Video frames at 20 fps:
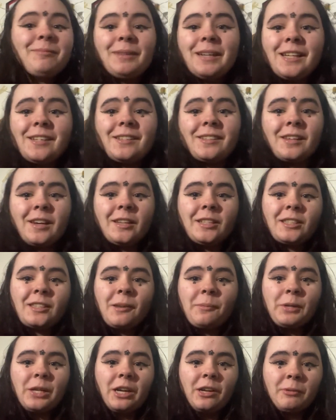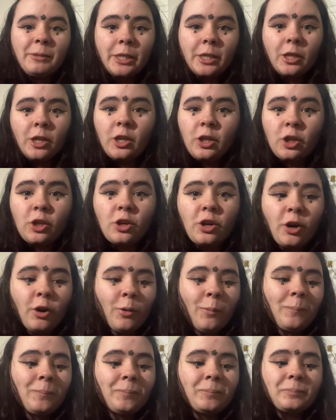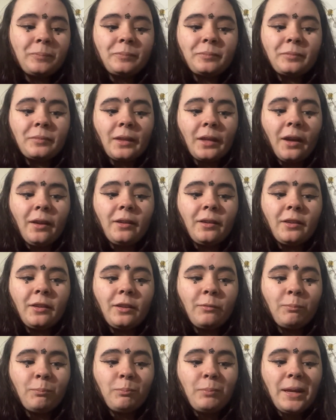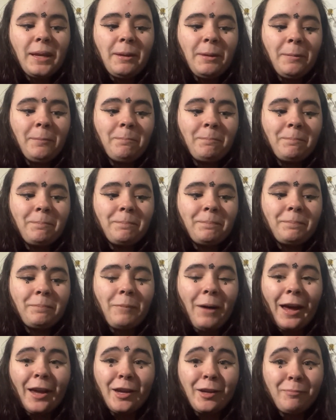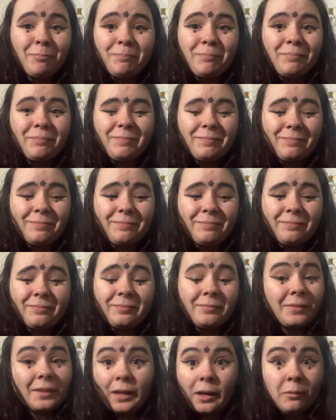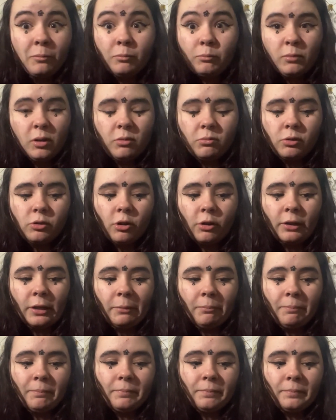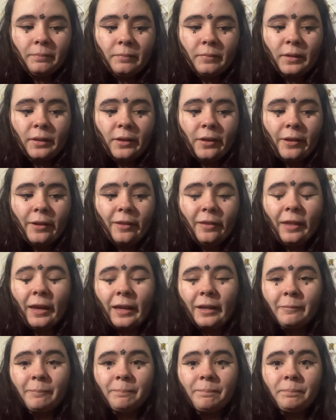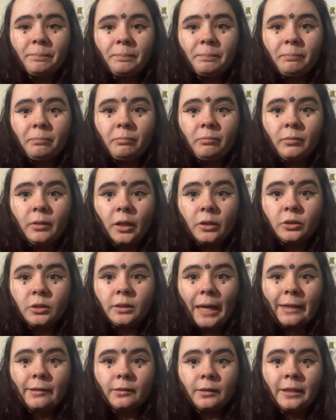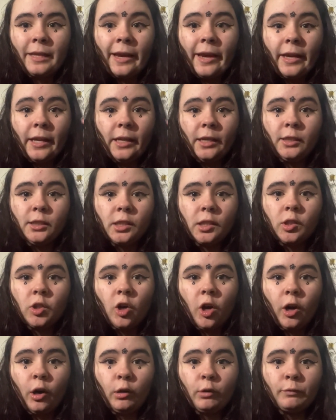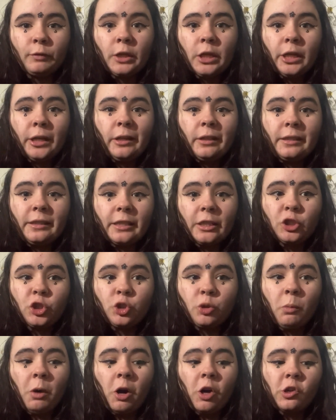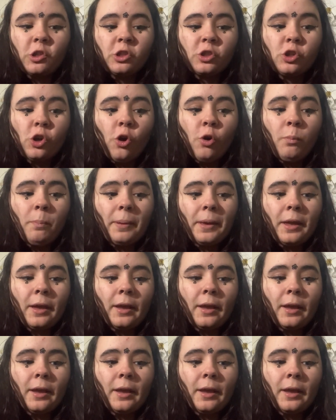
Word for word: because sometimes, you know, we, I, oh, sorry. Like, there's that taste of dishwash soap